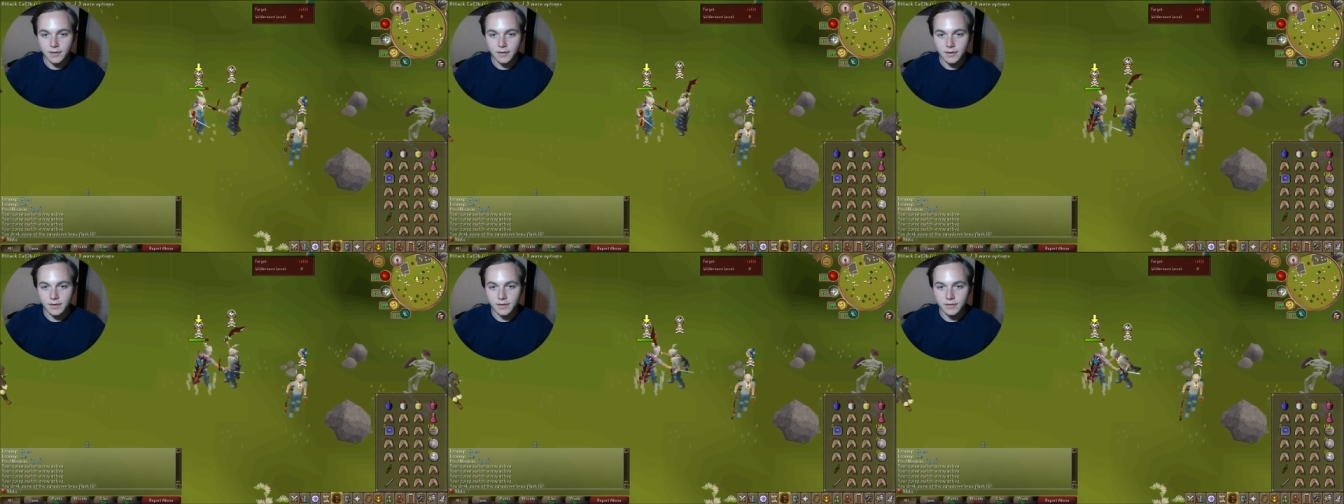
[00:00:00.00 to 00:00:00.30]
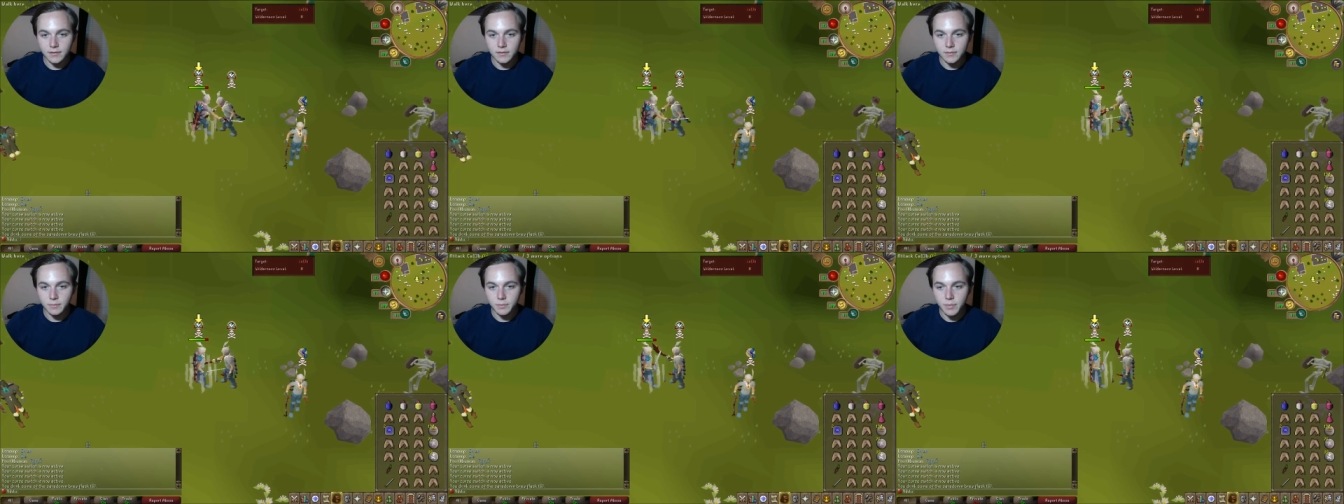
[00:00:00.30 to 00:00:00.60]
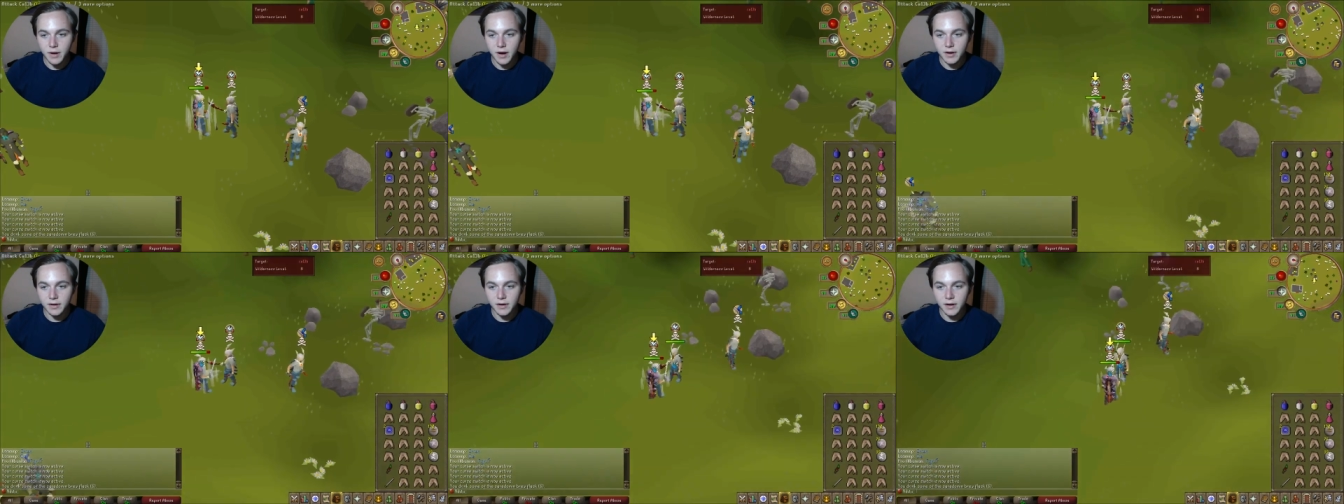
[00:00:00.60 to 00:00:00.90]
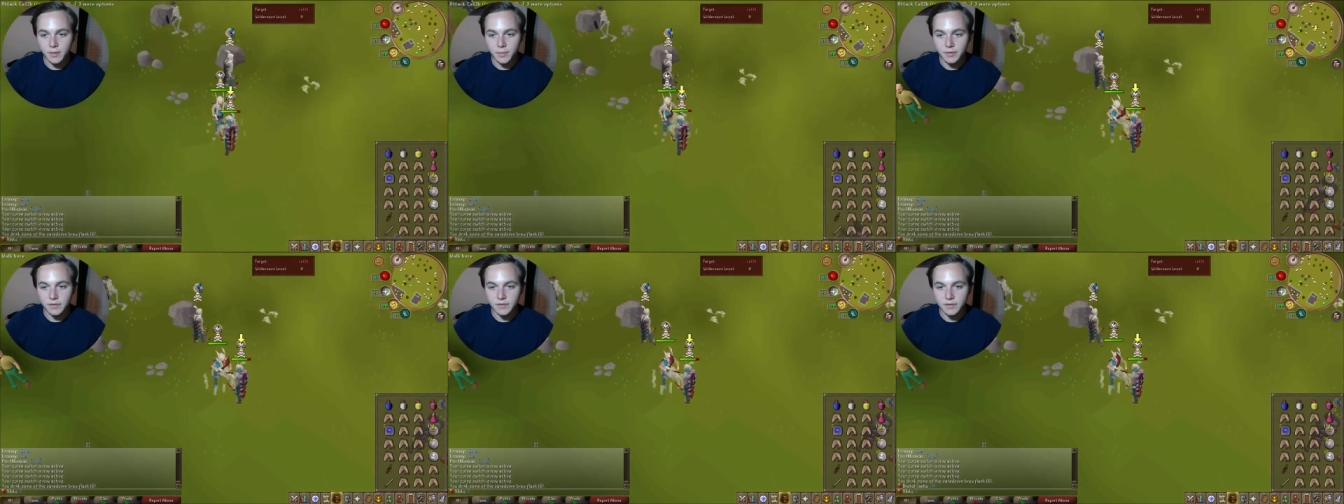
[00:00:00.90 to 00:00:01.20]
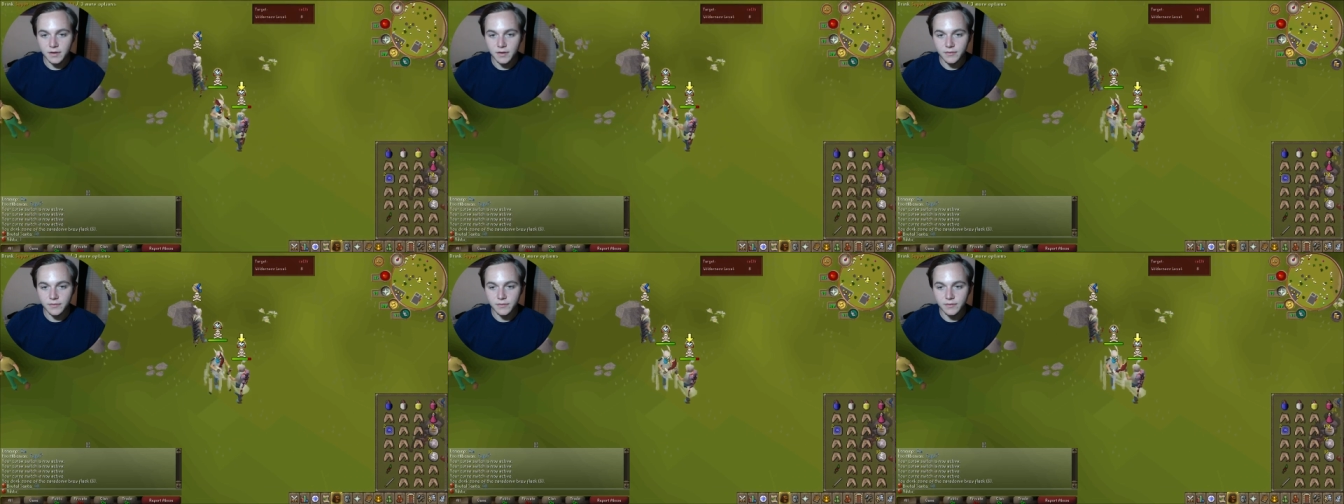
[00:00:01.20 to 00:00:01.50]
He is potting up and
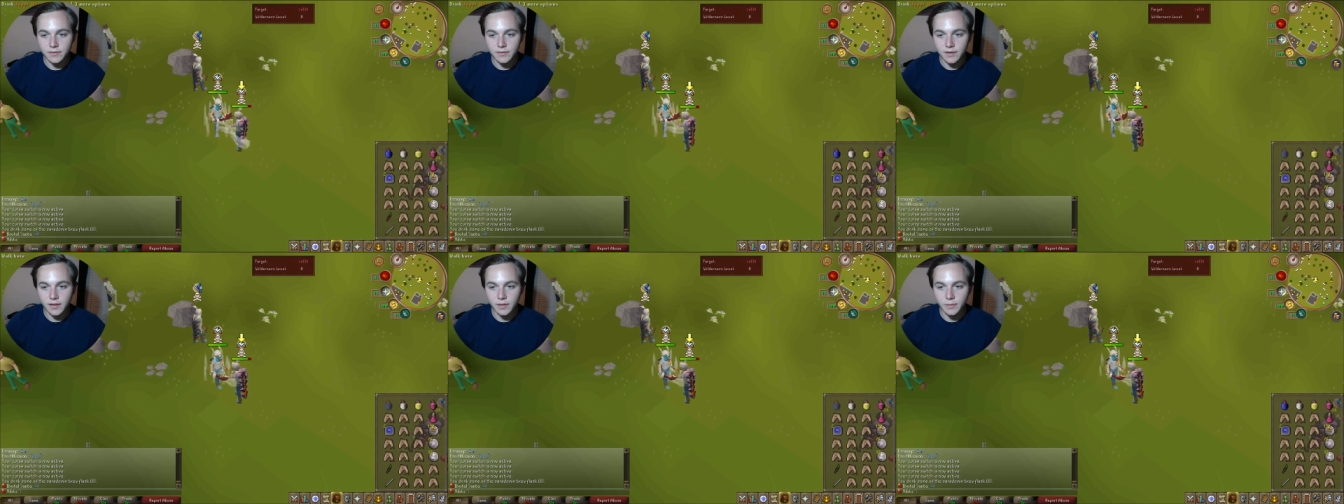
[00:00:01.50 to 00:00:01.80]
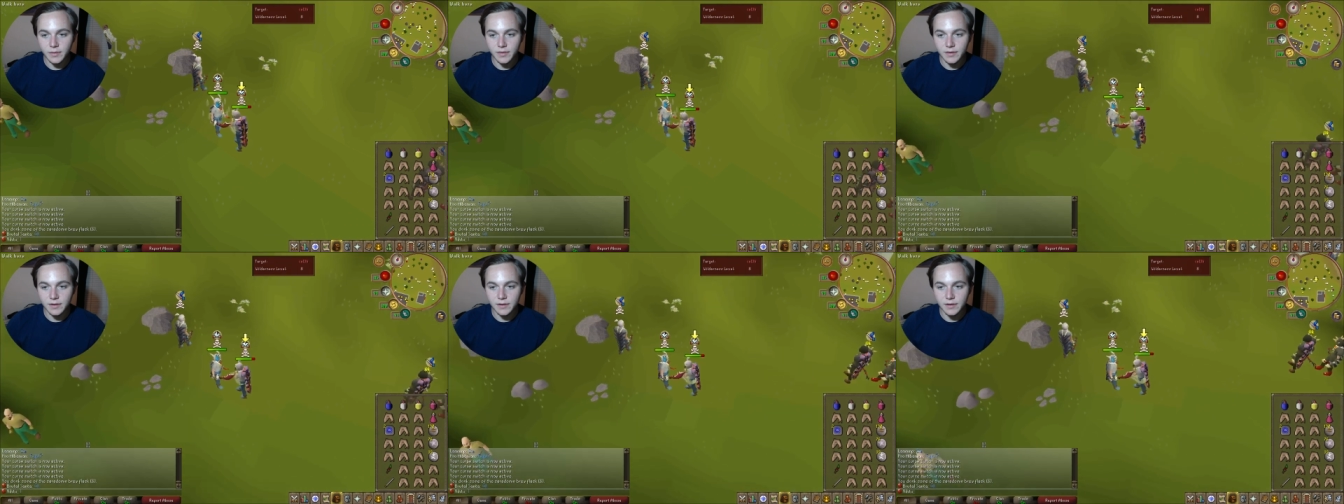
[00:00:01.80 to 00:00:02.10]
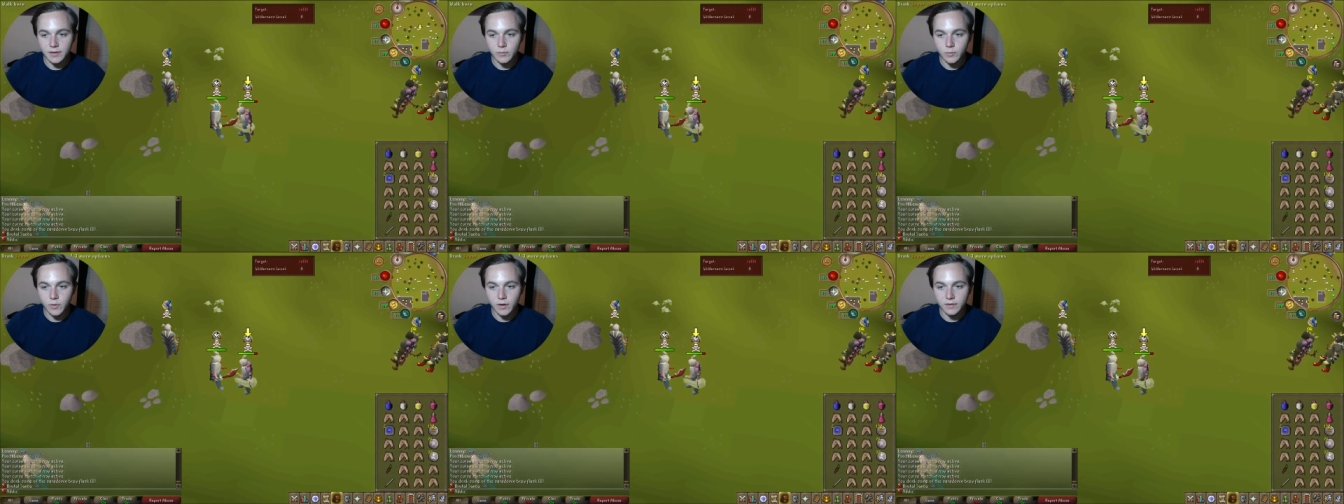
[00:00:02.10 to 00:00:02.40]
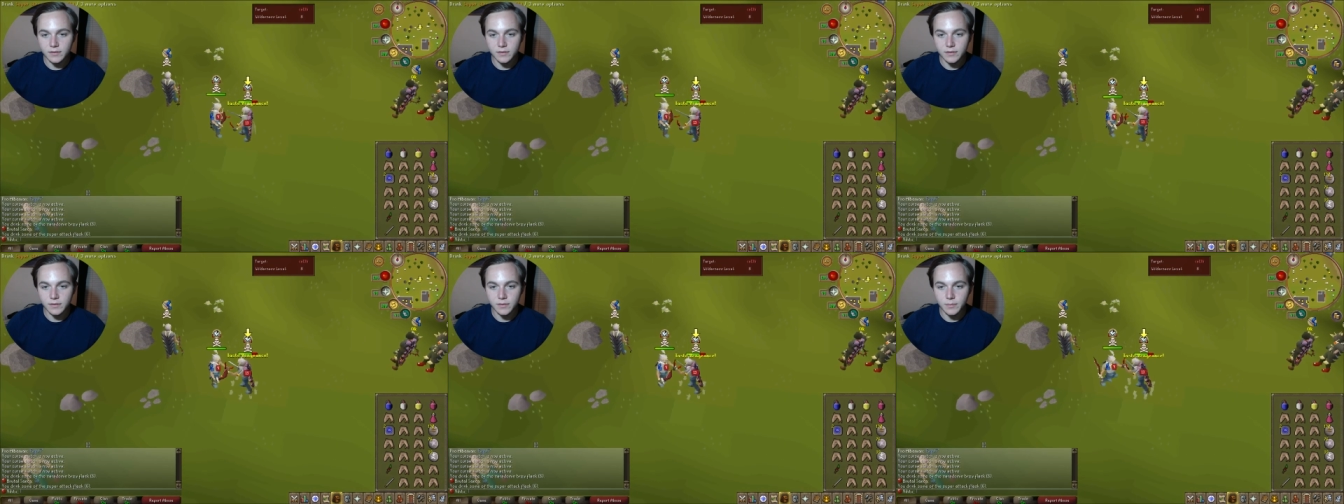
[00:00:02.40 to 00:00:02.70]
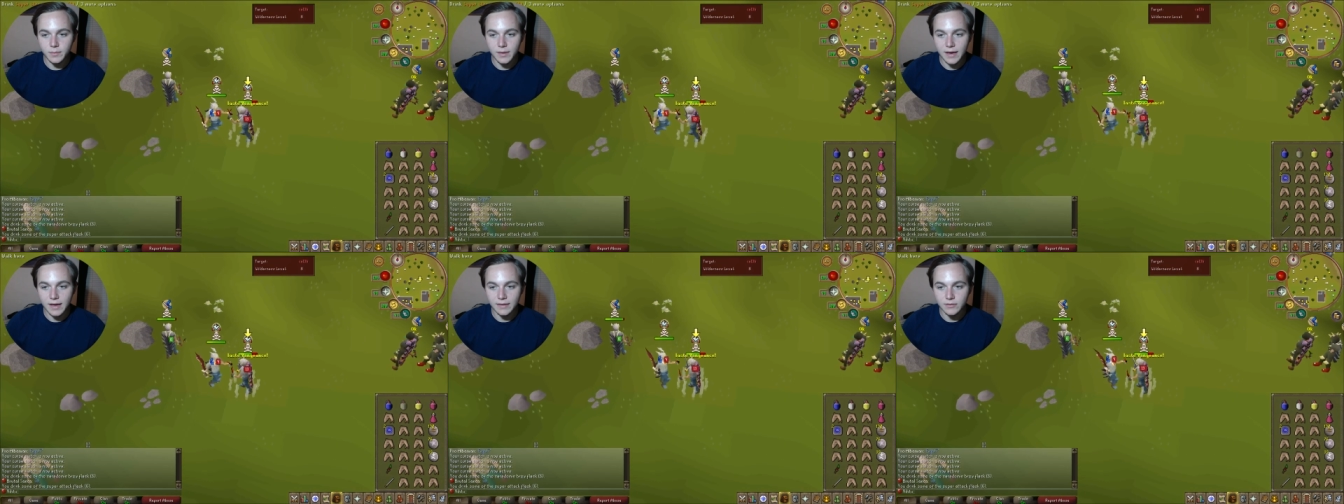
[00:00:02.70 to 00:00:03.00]
stuff, telling me that he wants to
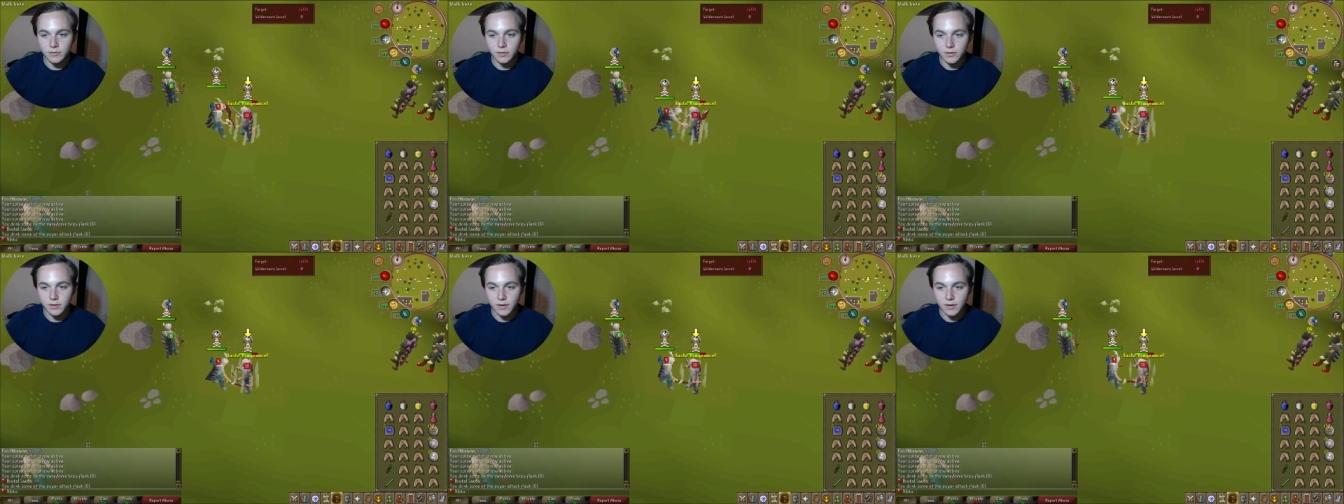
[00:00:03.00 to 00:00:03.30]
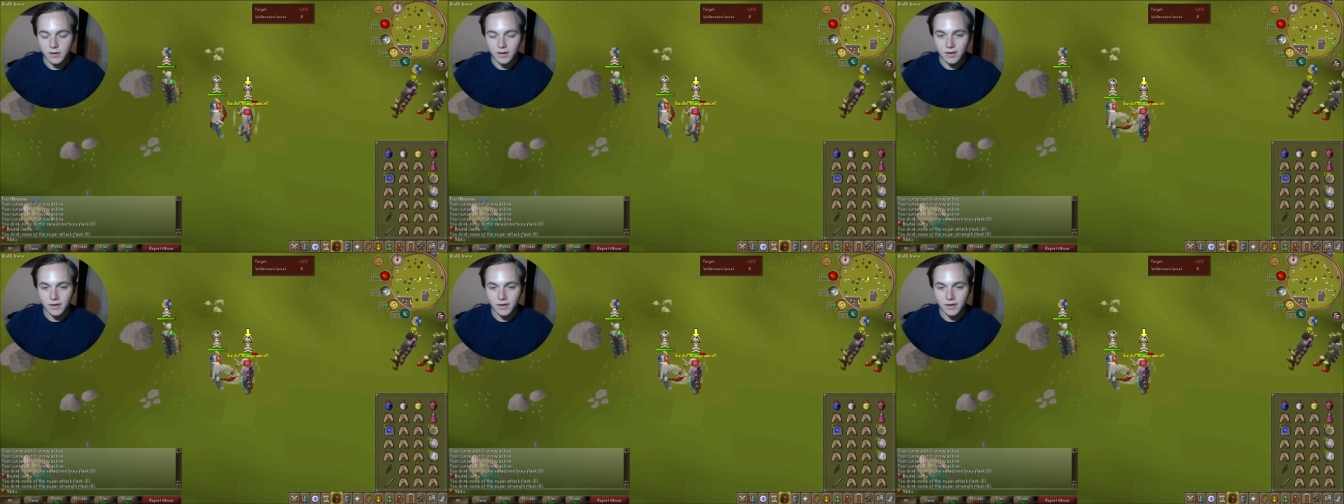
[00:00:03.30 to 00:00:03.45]
battle.